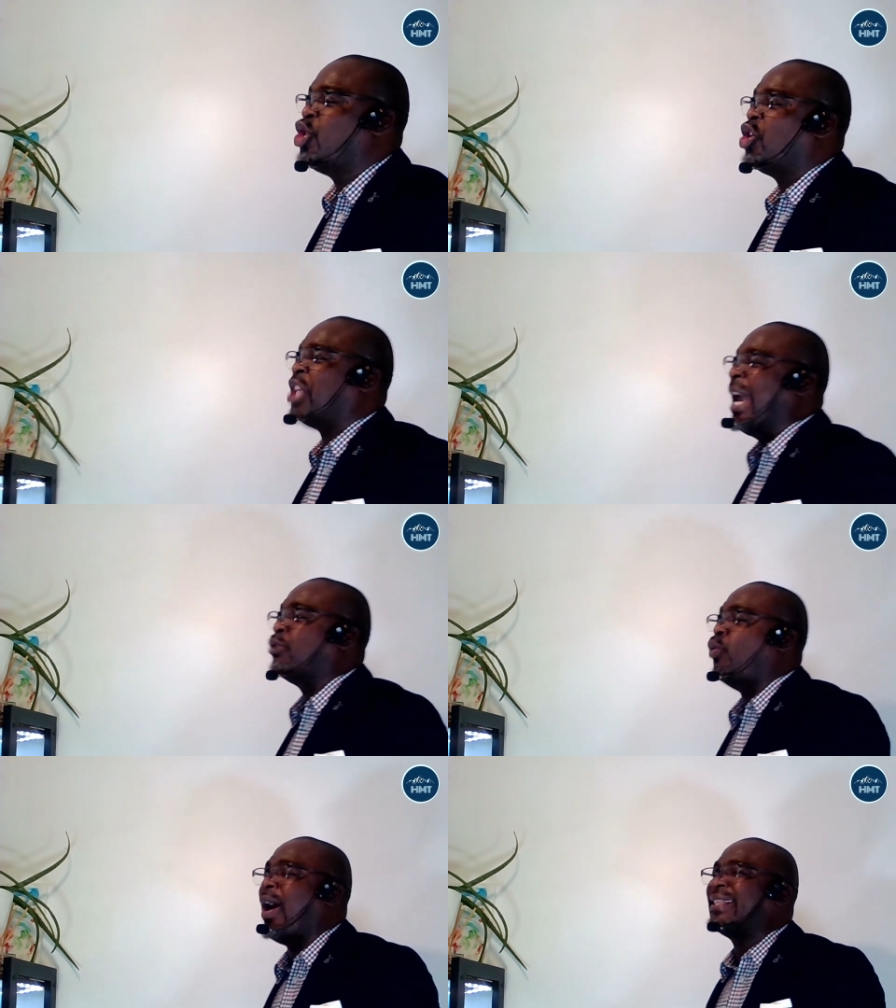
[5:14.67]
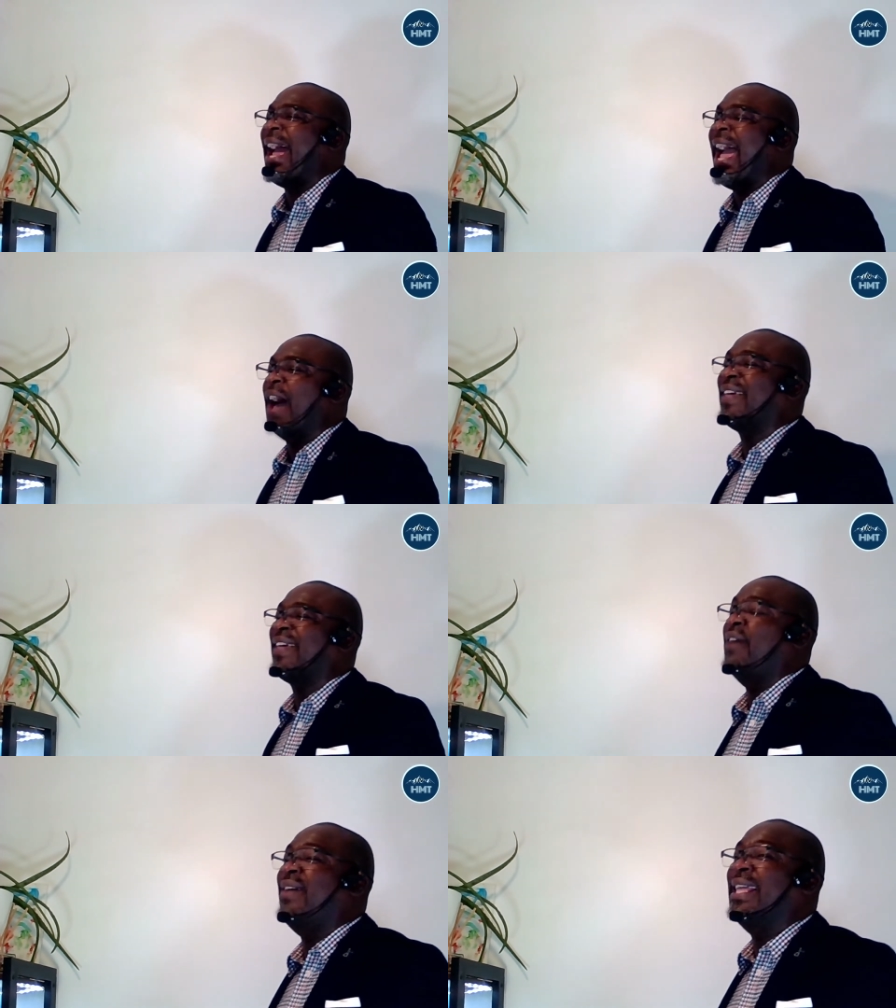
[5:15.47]
not take what I have
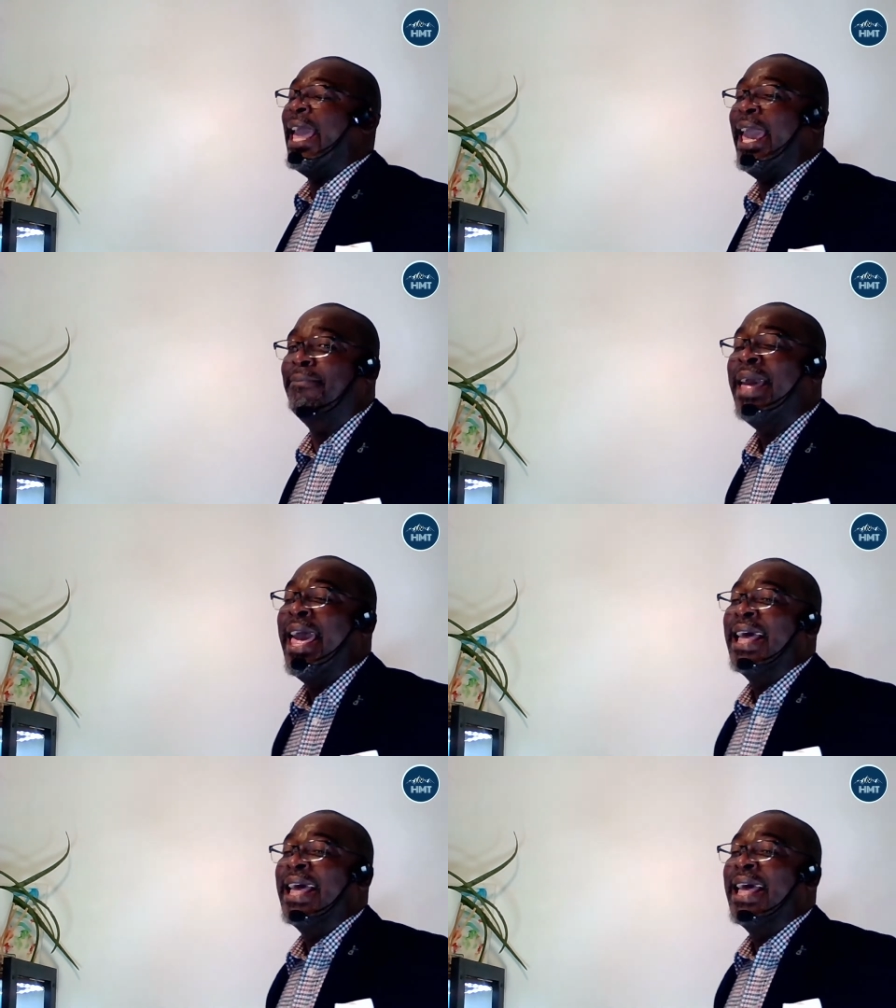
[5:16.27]
given him,